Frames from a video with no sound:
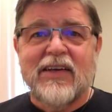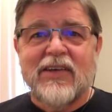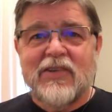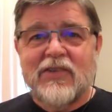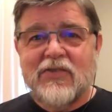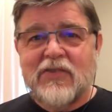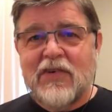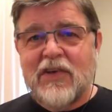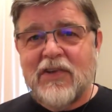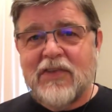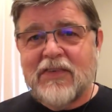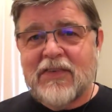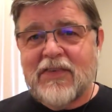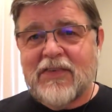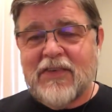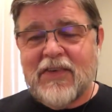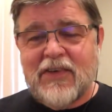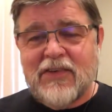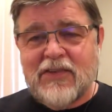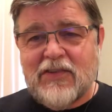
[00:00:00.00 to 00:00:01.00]
Jesus
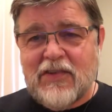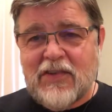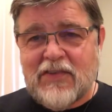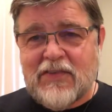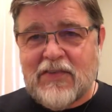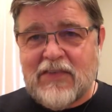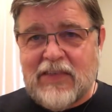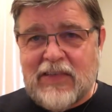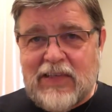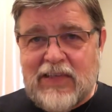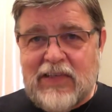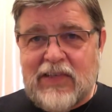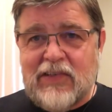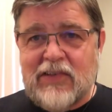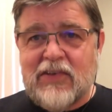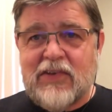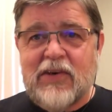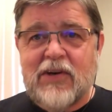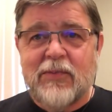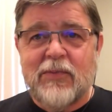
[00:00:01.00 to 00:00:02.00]
had just
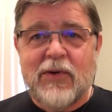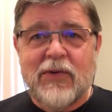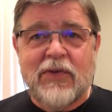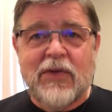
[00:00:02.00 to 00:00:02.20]
healed him of